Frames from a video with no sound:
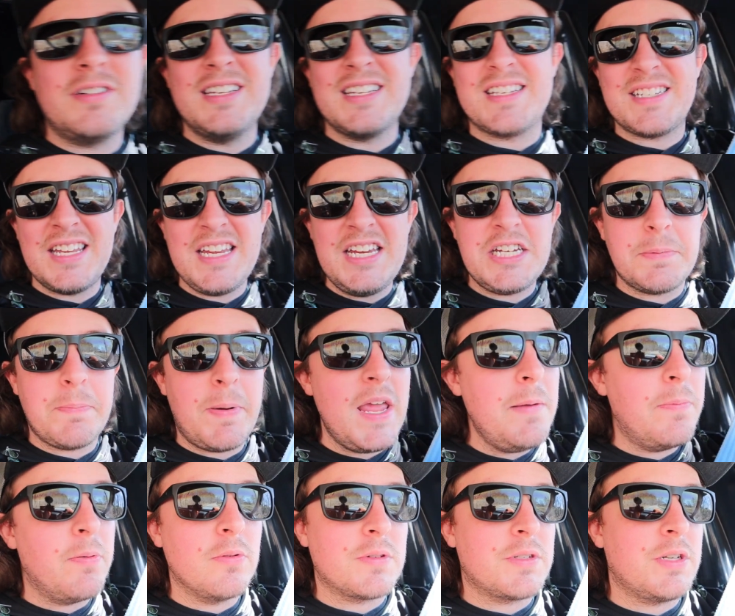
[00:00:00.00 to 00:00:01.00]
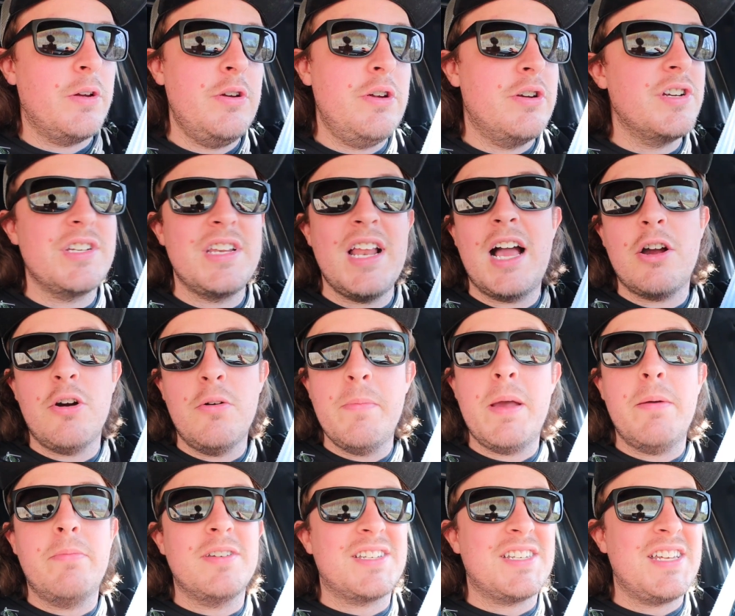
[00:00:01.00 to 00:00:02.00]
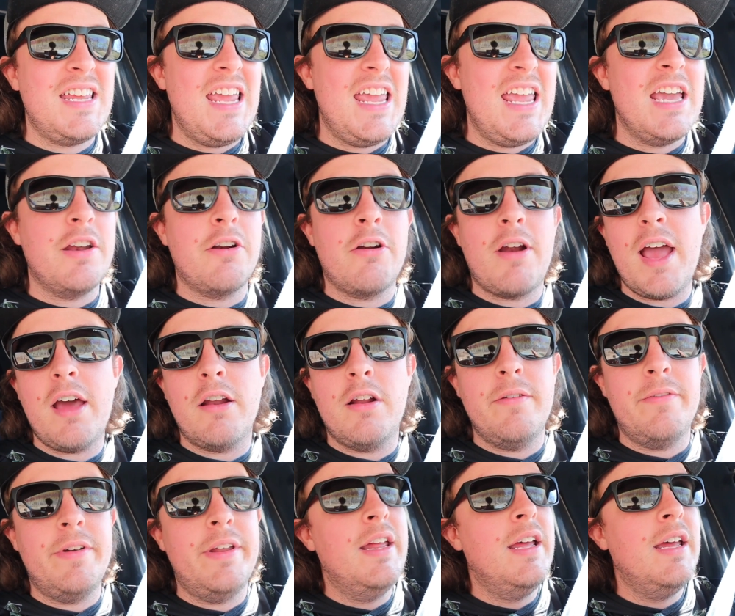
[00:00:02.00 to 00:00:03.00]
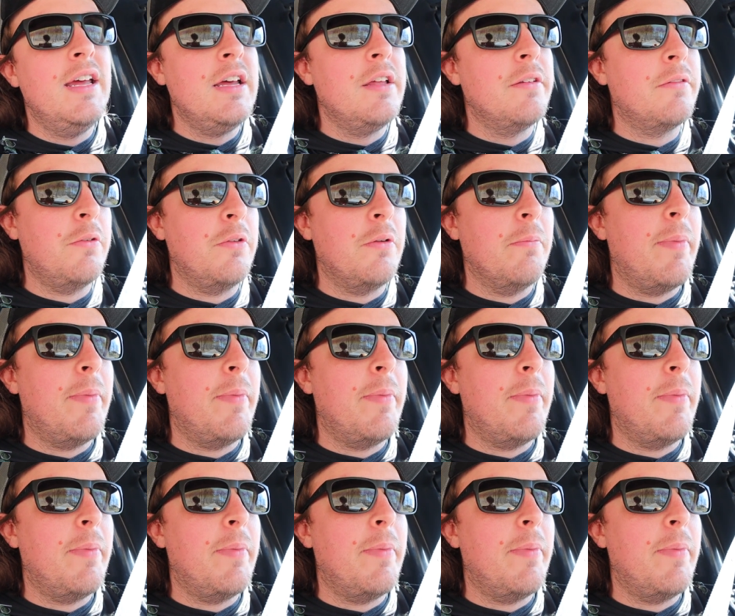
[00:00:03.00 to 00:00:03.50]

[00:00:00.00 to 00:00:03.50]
deceased people, so you're just not gonna be able to see in or out of it through the